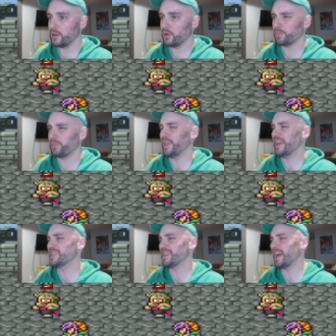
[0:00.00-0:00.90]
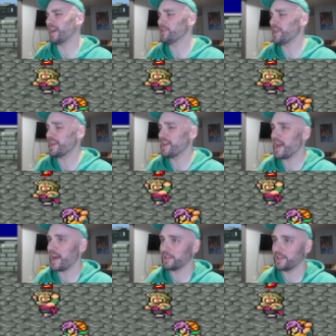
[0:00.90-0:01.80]
Oh, that's... How did I
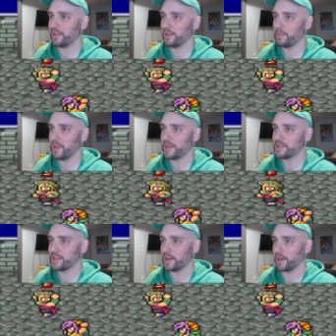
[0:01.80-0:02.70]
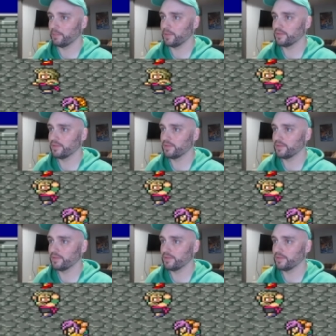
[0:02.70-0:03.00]
not kill him last time?